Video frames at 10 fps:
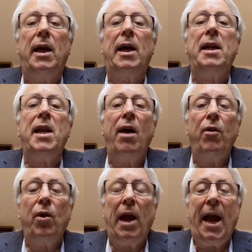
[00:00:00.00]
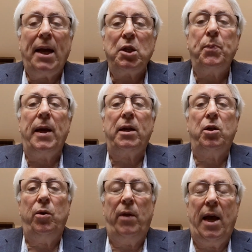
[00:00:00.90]
another aspect
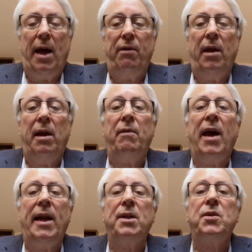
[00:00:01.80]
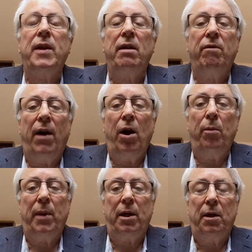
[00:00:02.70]
to that, and that is the
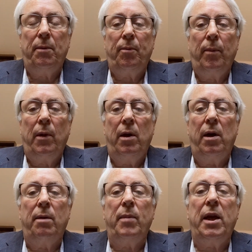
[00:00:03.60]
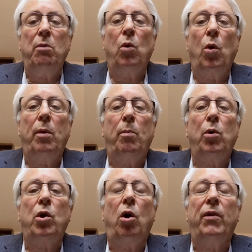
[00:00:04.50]
environment. He wrote a
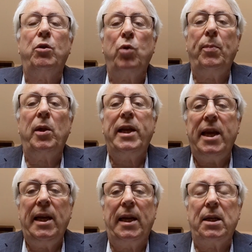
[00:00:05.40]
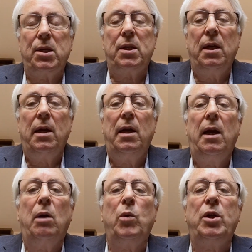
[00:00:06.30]
book called The Triple Helix,
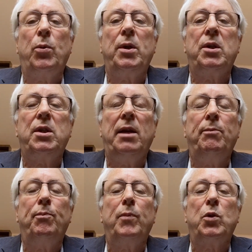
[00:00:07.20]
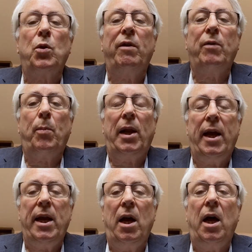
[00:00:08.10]
which was sort of a
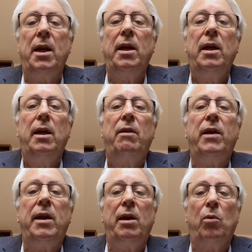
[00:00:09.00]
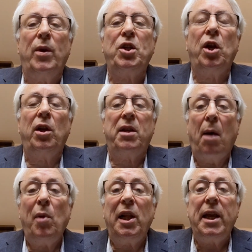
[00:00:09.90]
play on the original
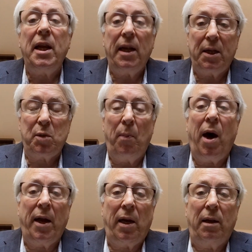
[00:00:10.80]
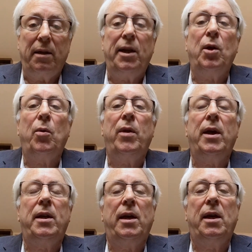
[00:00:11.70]
double helix model, you know,
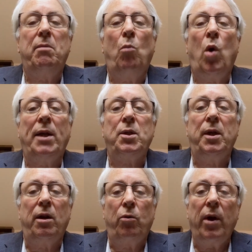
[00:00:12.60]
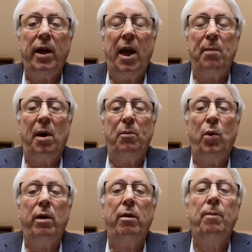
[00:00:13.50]
that Watson and Crick came up
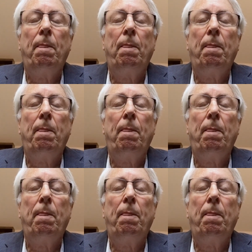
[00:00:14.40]
with.